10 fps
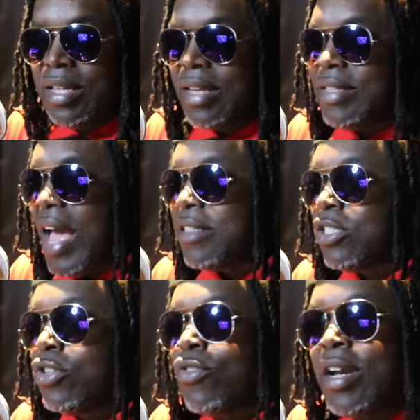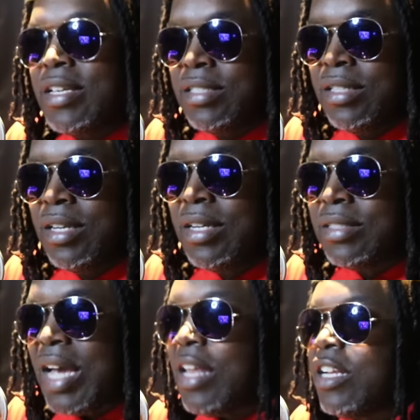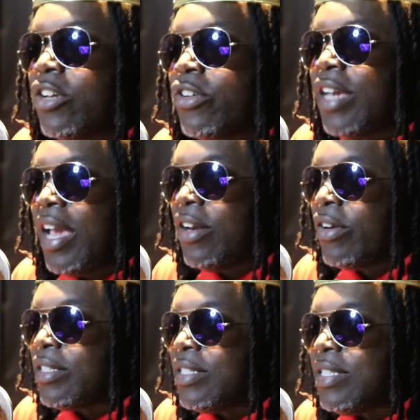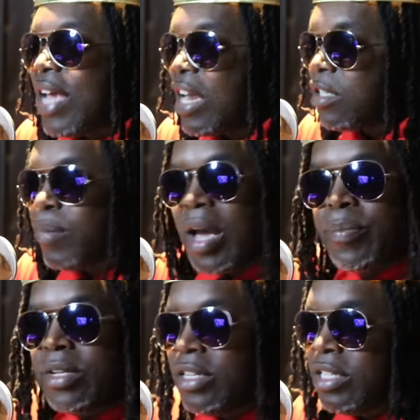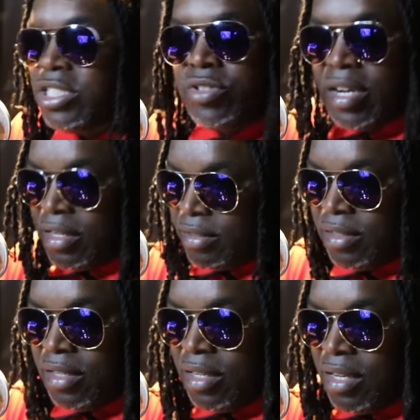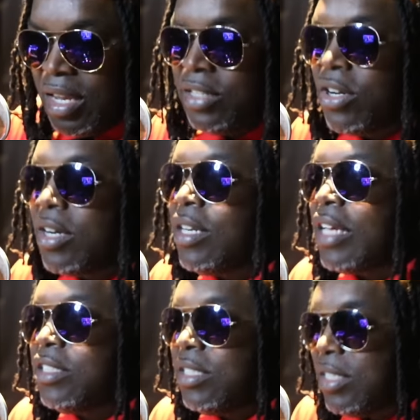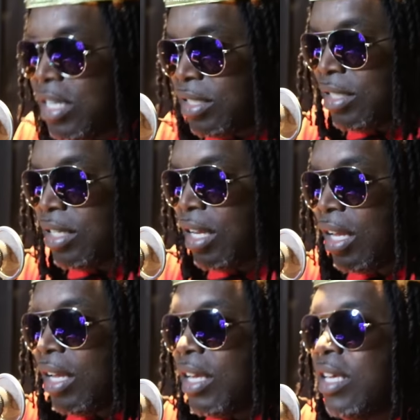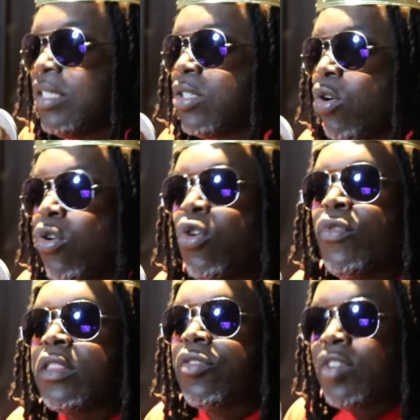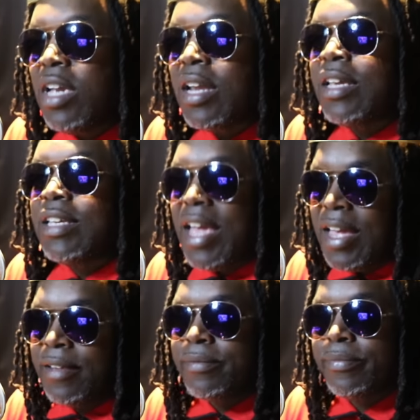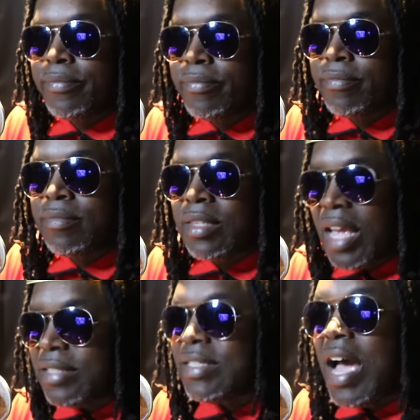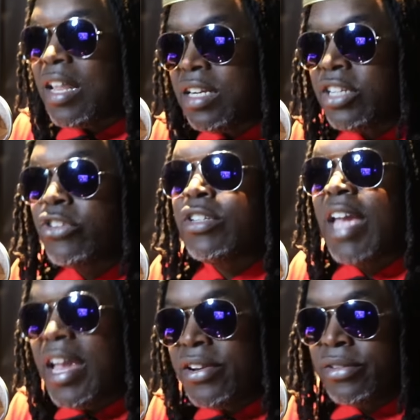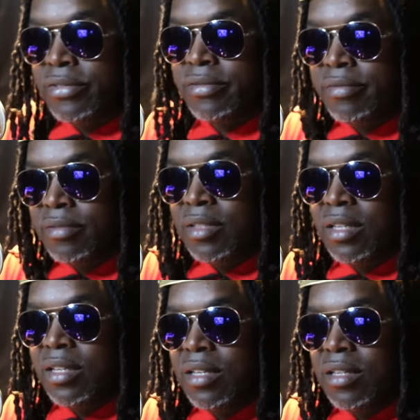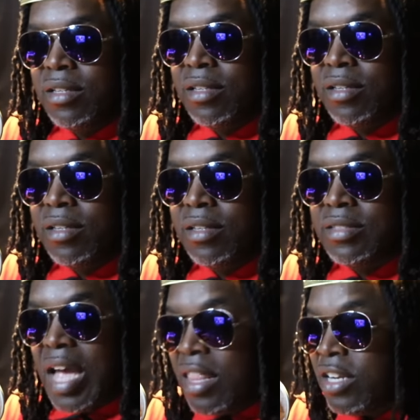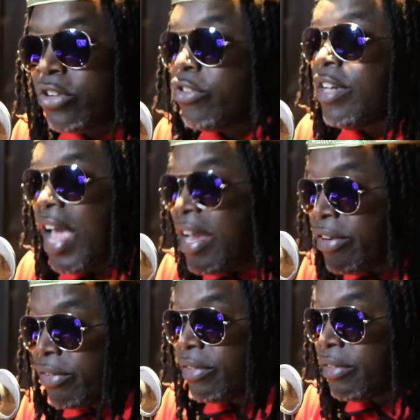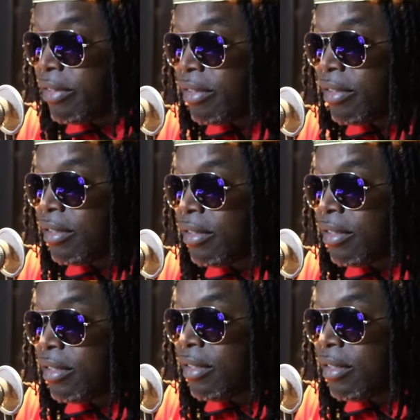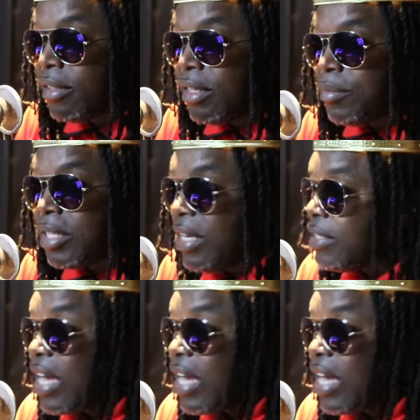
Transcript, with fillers: Like, that's crazy. Tyler the Creator is not as popular as Drake. And during election season, he sold over 300K. That's Tyler the Creator. Tyler the Creator. You know what I'm saying?